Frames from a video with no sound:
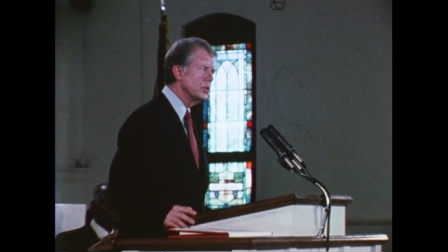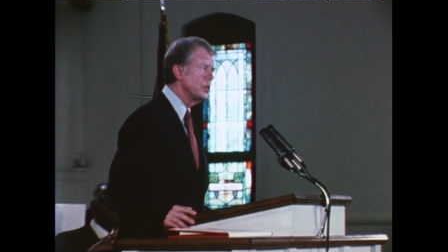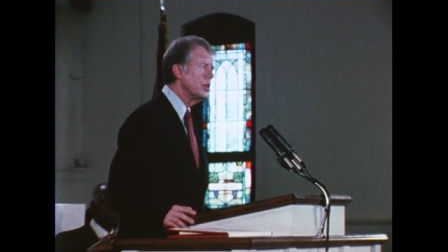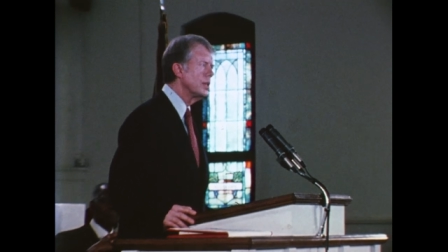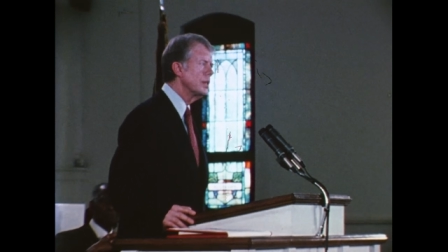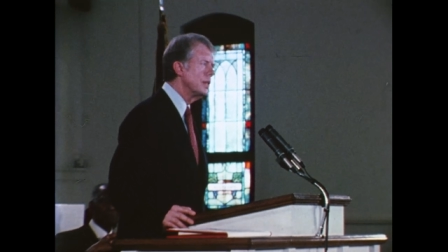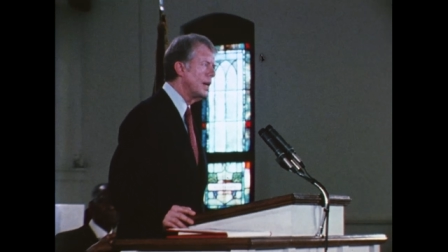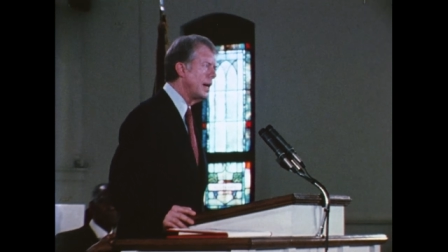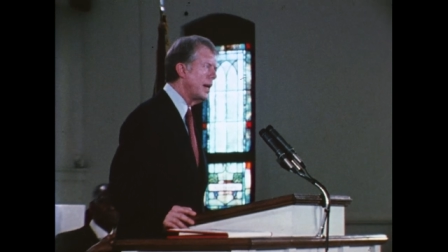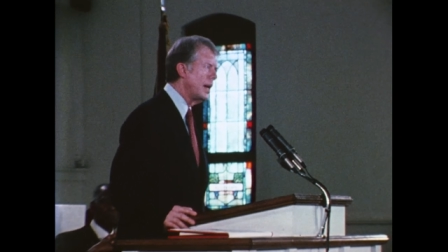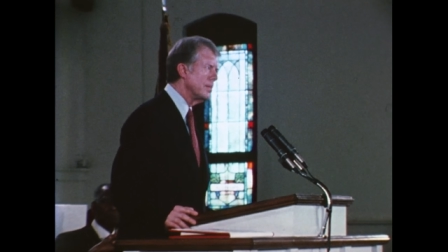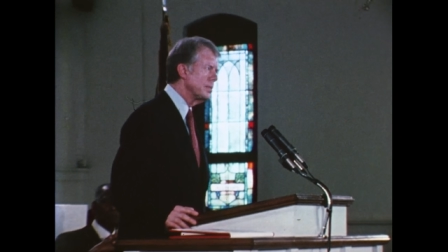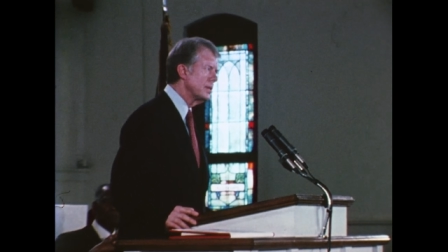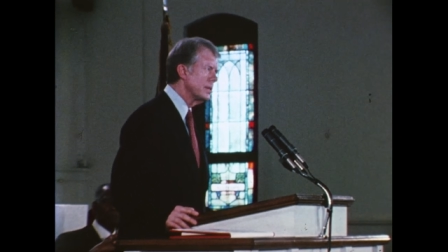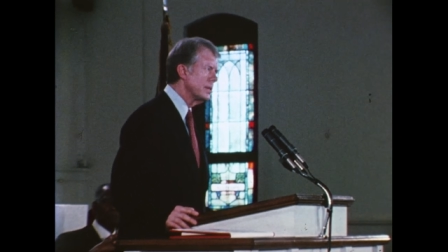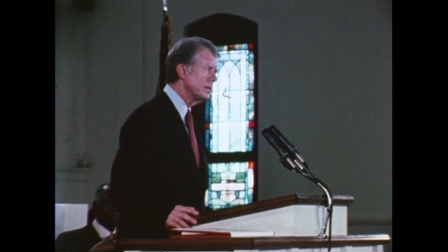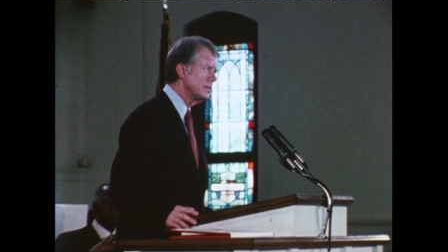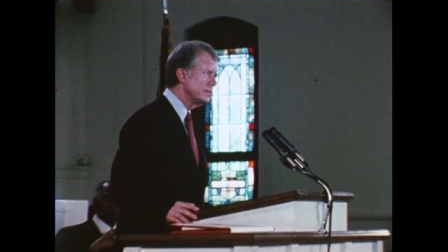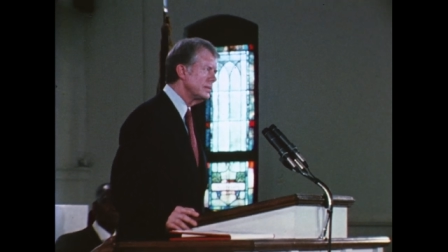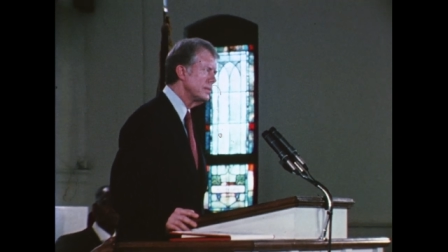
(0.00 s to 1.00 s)
to
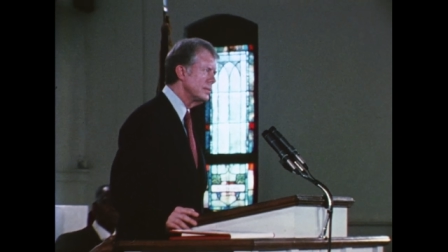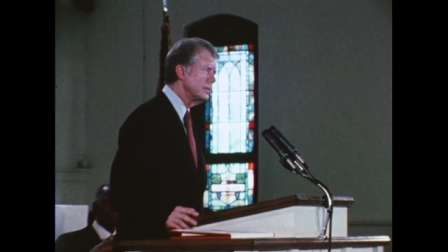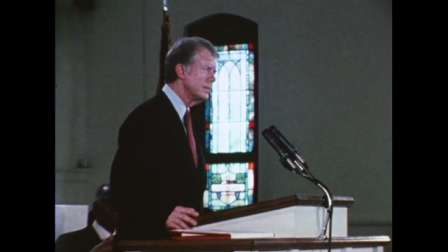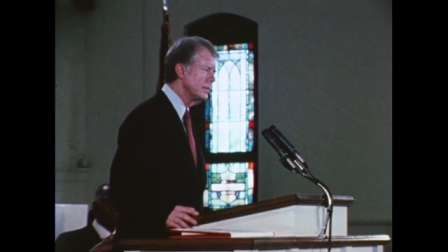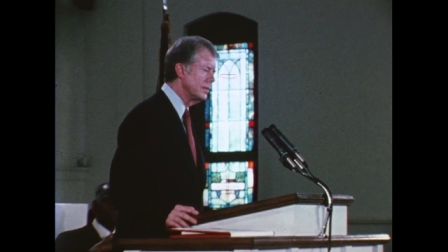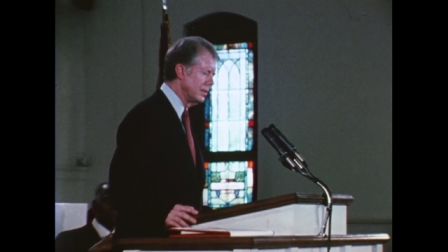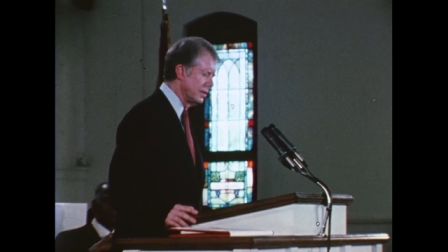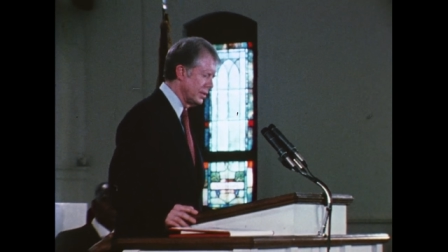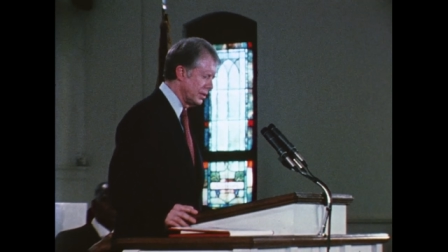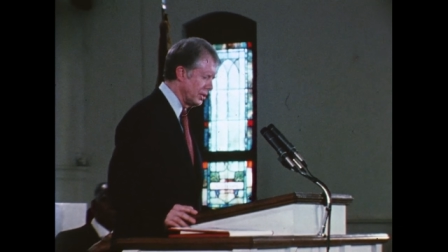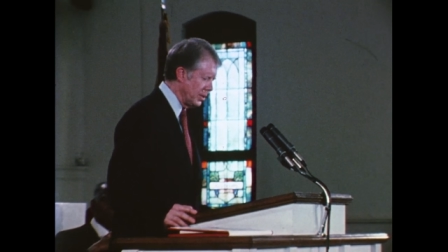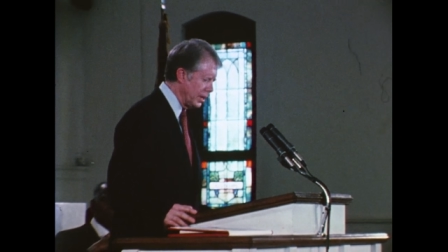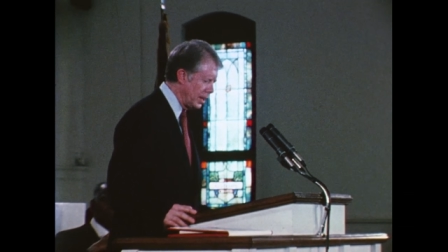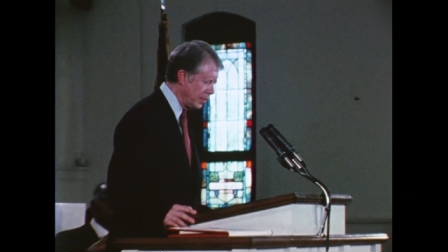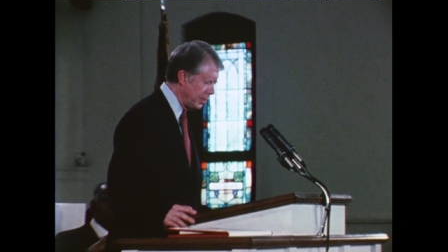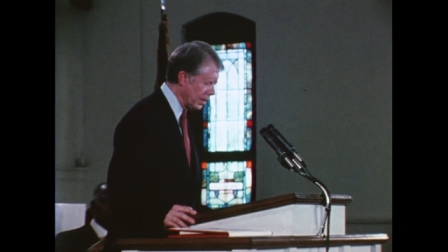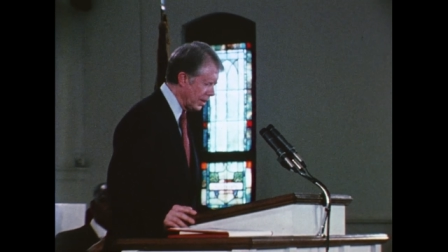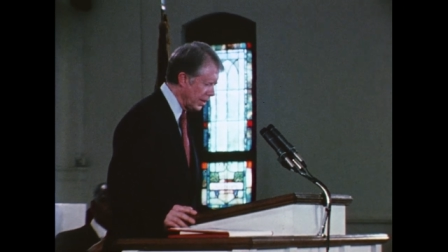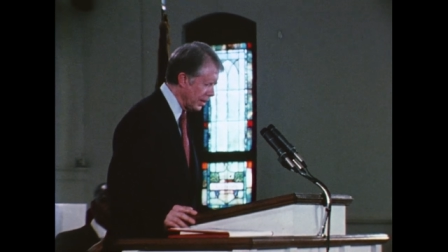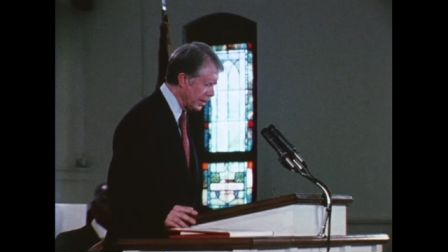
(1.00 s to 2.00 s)
adopt, to
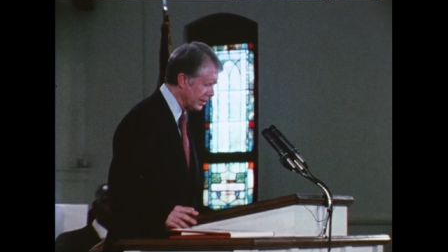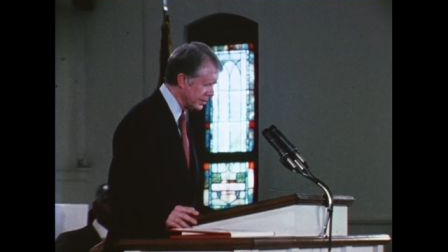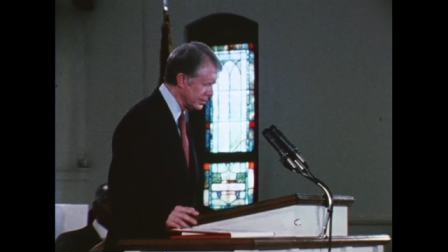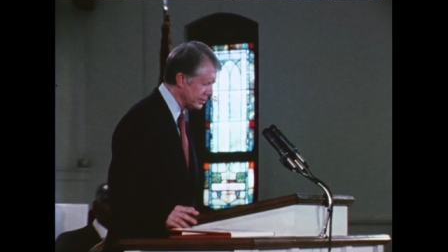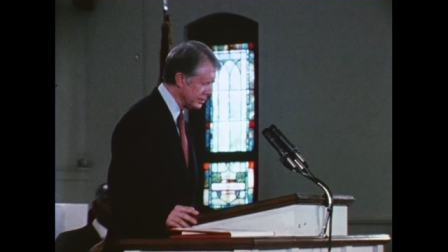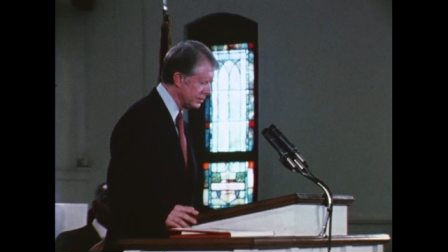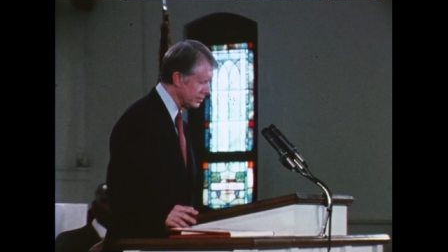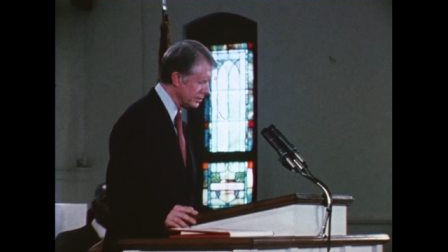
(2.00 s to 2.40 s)
emulate.